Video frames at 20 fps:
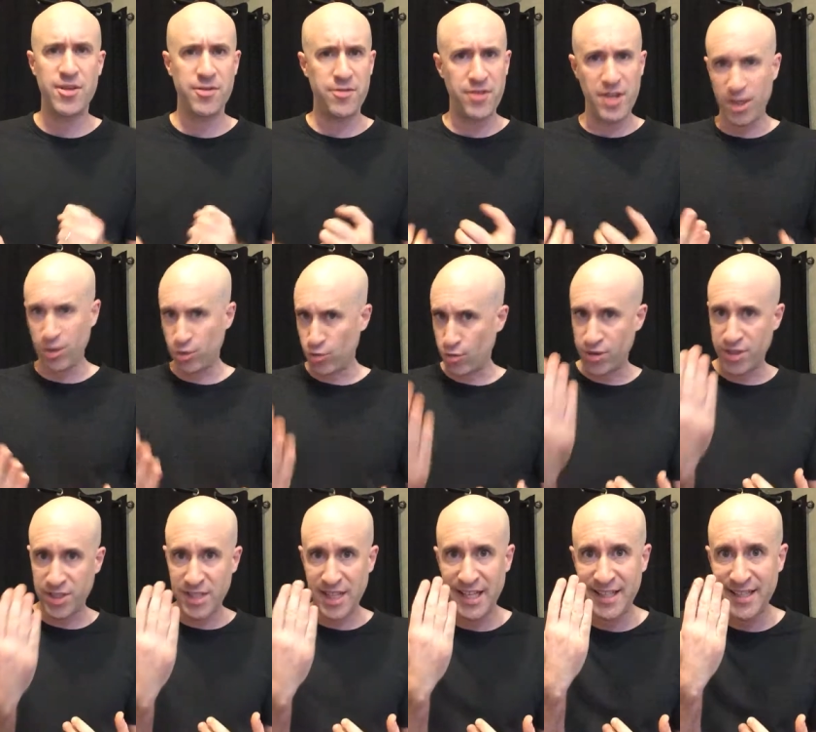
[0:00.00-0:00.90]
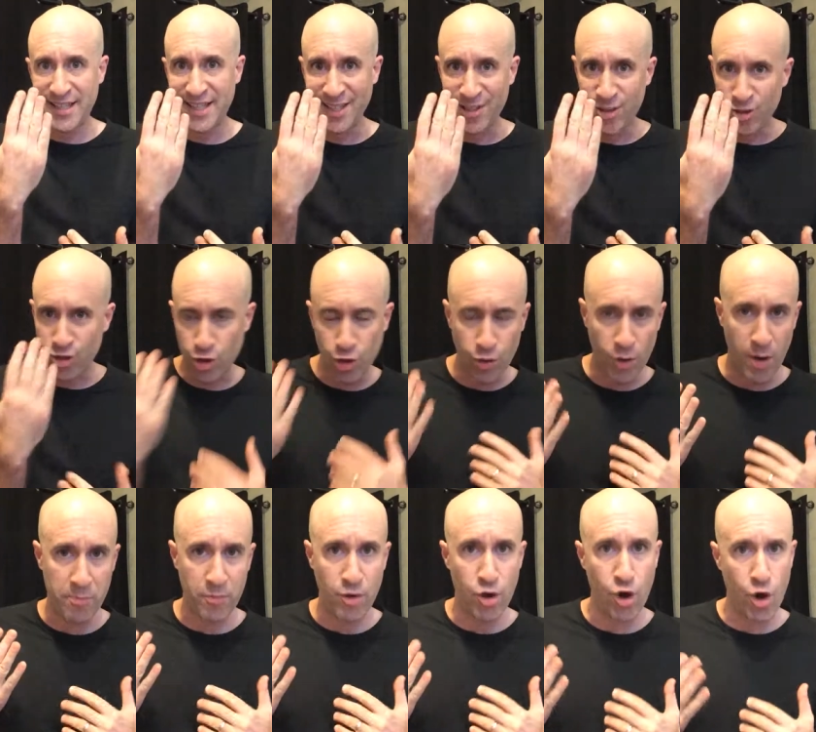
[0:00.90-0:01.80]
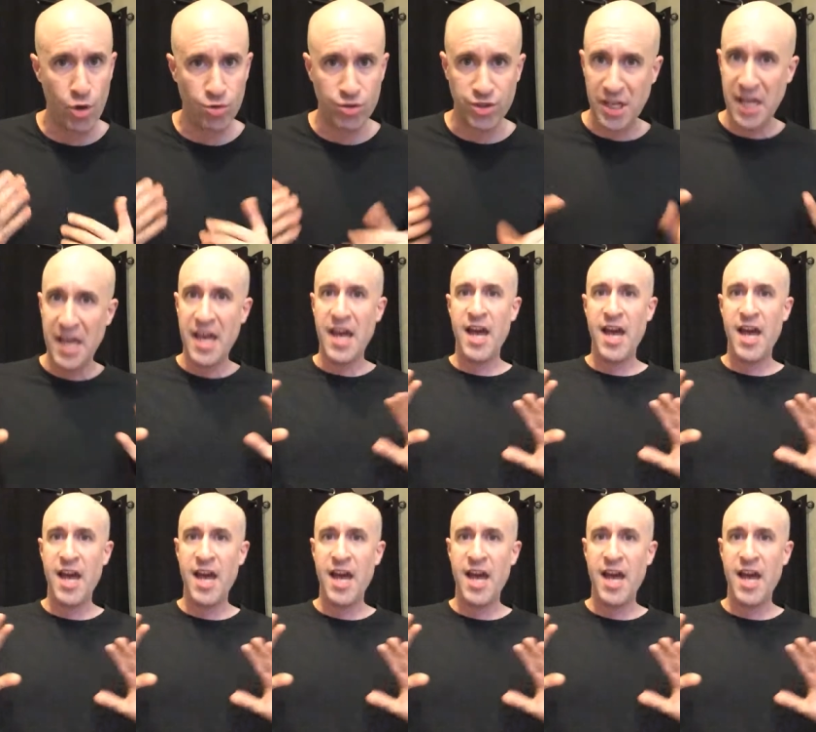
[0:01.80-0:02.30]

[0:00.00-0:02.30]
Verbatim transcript: to things or seeing things too up close.